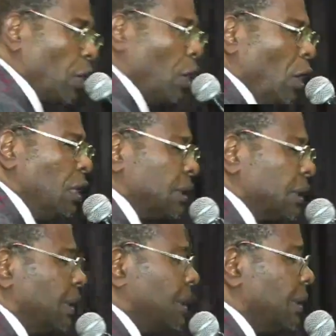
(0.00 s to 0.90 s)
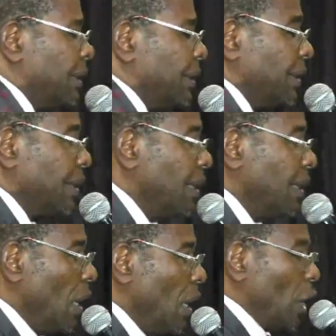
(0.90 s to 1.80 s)
God,
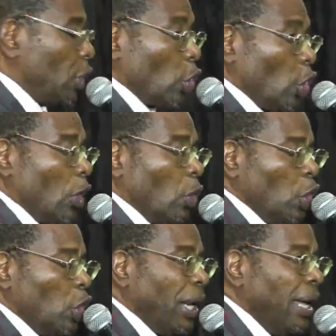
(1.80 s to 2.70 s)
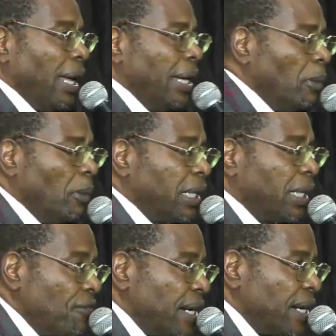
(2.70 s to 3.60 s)
what role will you play to make a
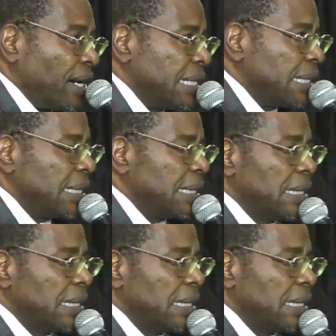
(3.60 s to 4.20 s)
difference?